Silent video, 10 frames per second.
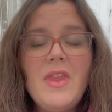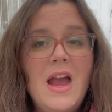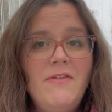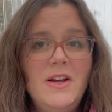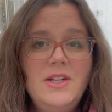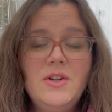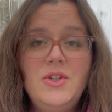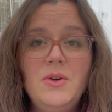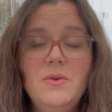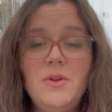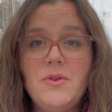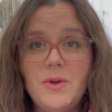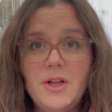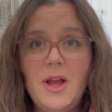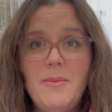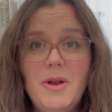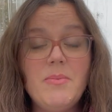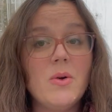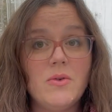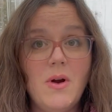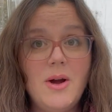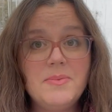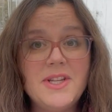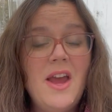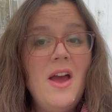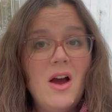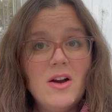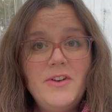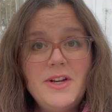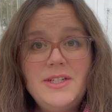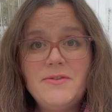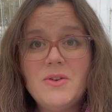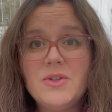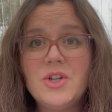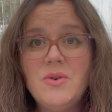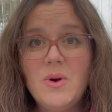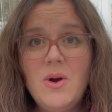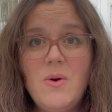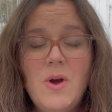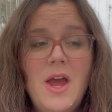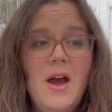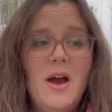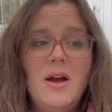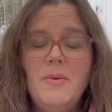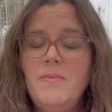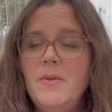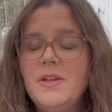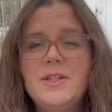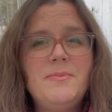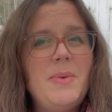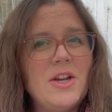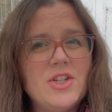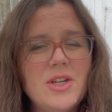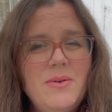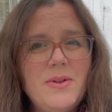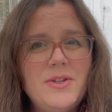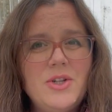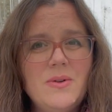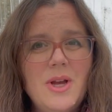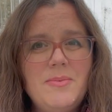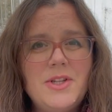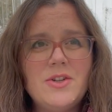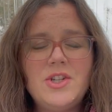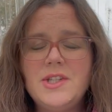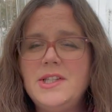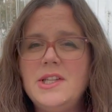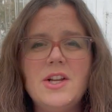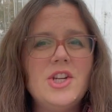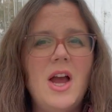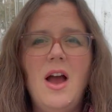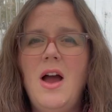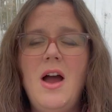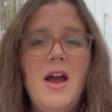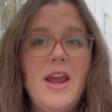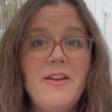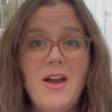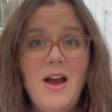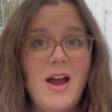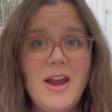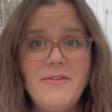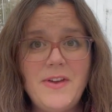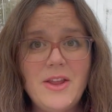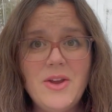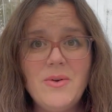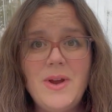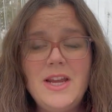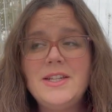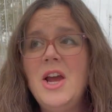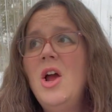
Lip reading: I find in our zone 3 climate, both crops are very difficult to grow, especially with tulips. There's just such a high failure rate.